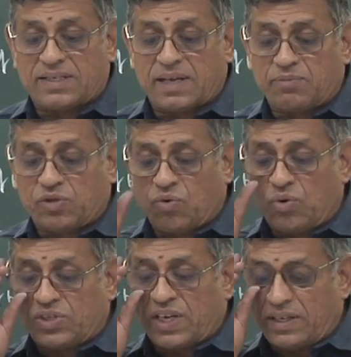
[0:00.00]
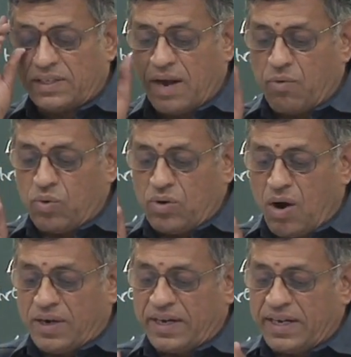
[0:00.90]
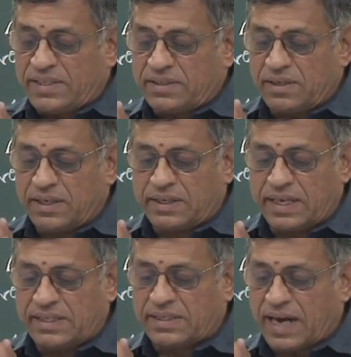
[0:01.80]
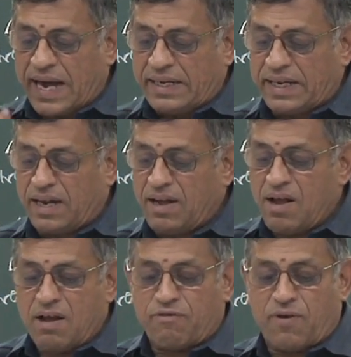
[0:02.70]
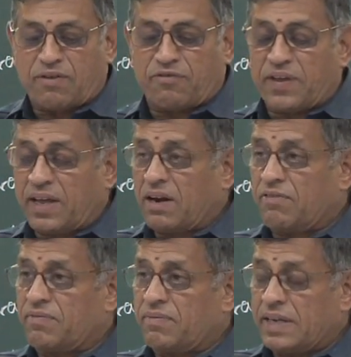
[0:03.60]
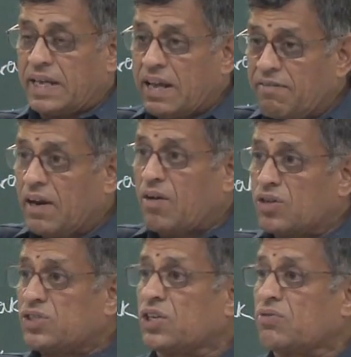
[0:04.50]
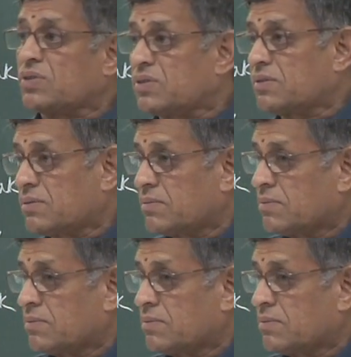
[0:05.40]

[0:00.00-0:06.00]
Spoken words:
some schools said they would not teach writing for fear of evil consequences.